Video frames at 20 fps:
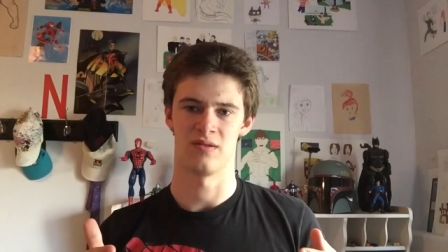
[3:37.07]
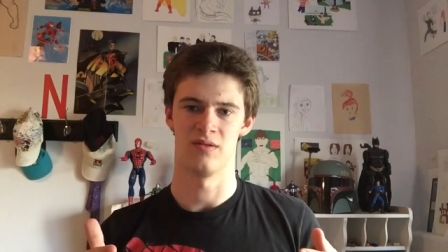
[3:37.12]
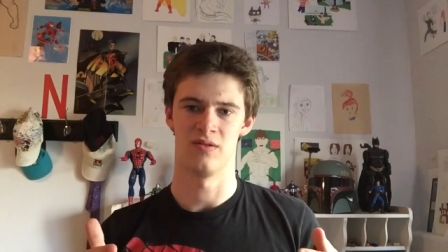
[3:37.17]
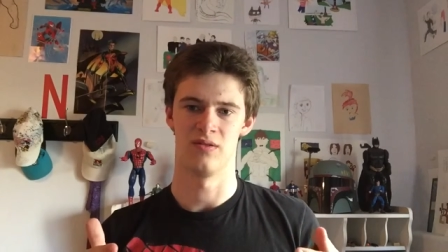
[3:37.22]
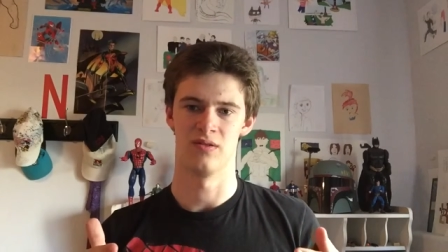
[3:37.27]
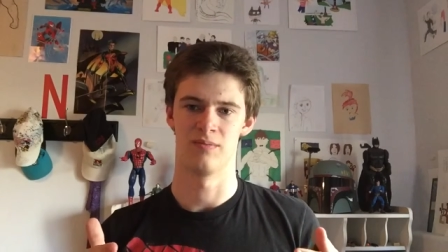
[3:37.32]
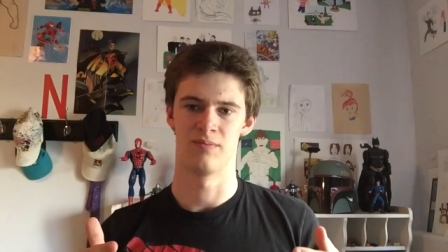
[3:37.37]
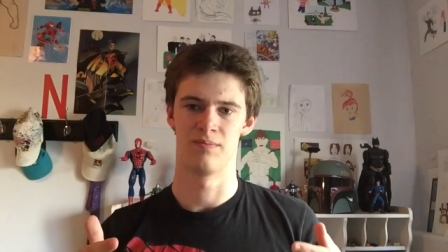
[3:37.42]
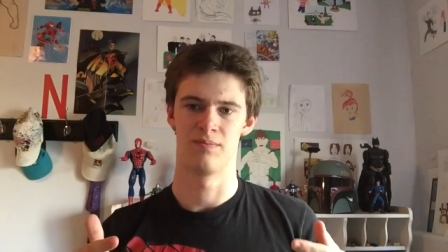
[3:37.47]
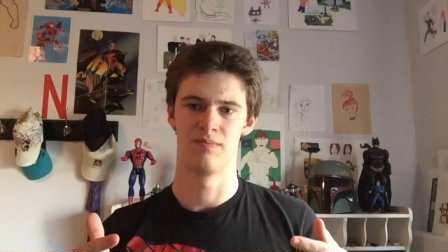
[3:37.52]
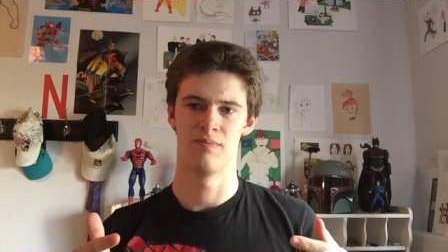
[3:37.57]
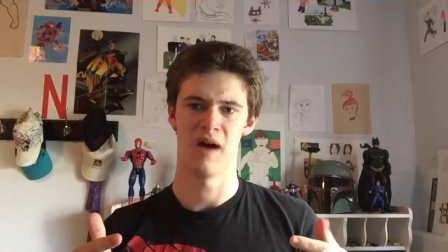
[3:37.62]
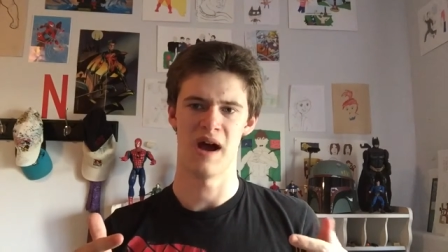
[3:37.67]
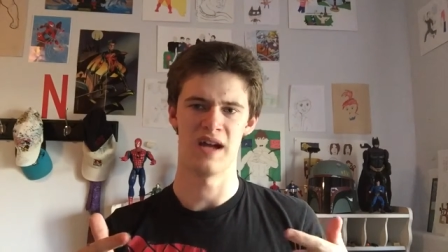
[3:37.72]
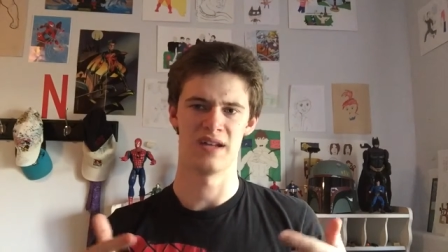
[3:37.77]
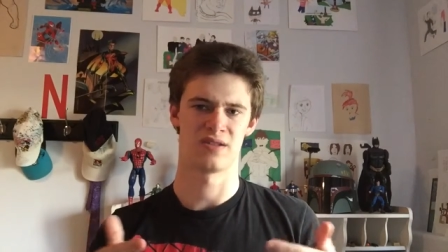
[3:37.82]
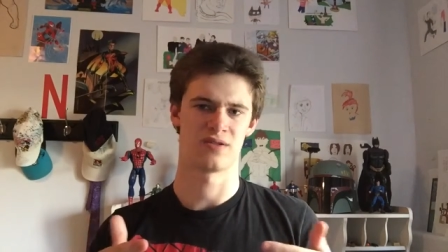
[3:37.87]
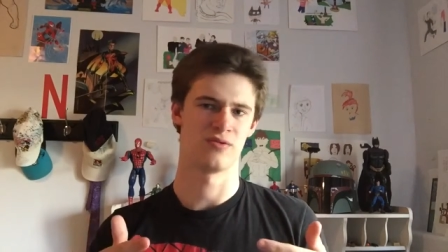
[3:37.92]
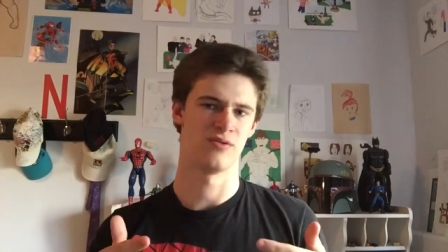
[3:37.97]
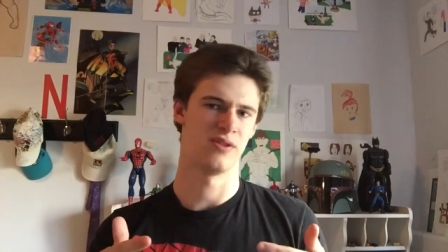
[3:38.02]
old
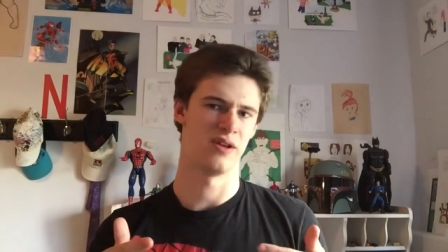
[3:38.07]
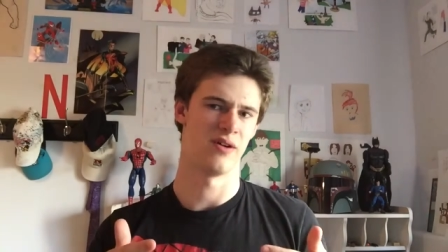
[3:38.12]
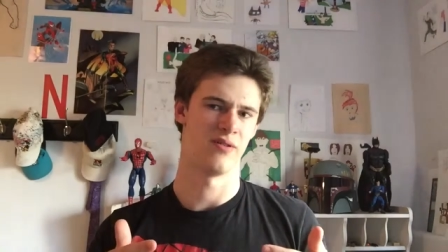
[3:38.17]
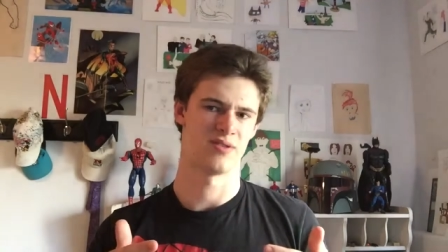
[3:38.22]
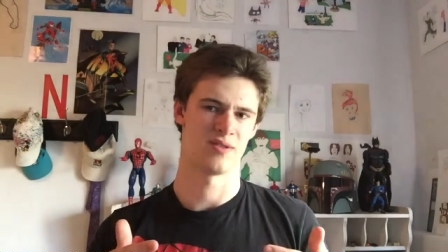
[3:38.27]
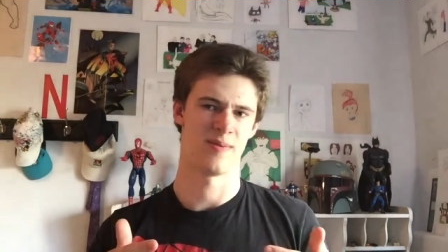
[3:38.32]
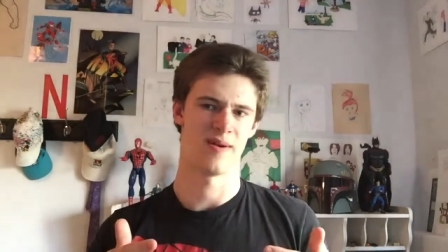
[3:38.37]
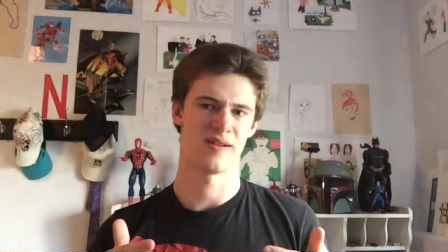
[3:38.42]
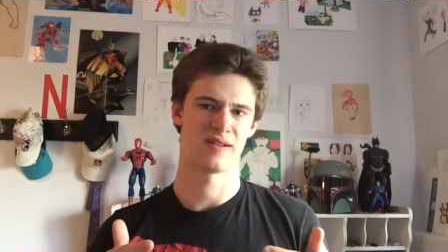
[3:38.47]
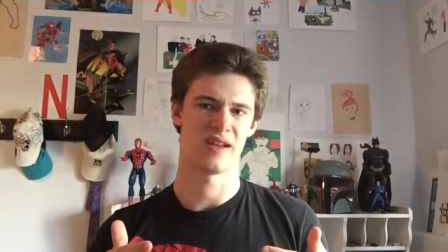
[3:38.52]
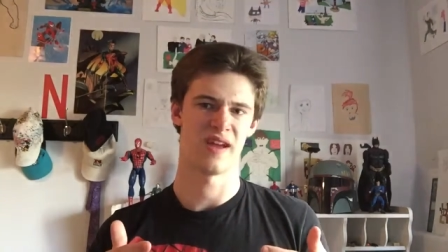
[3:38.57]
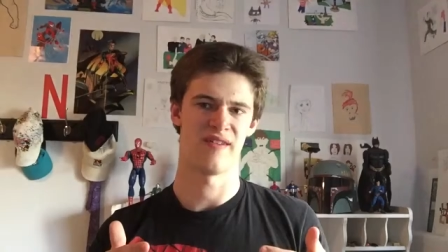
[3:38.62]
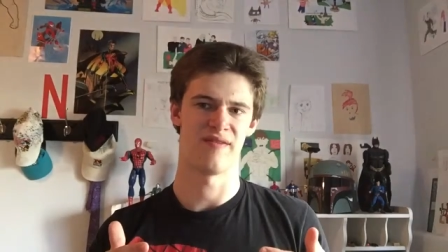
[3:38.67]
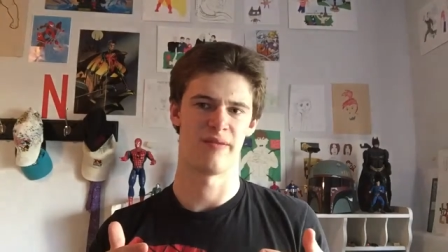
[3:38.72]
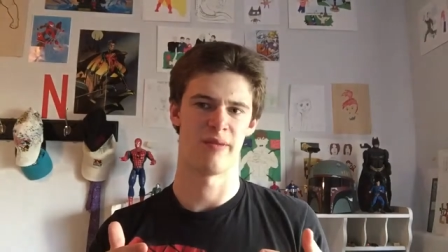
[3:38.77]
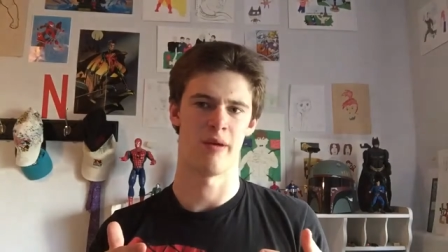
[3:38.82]
high school that was about to have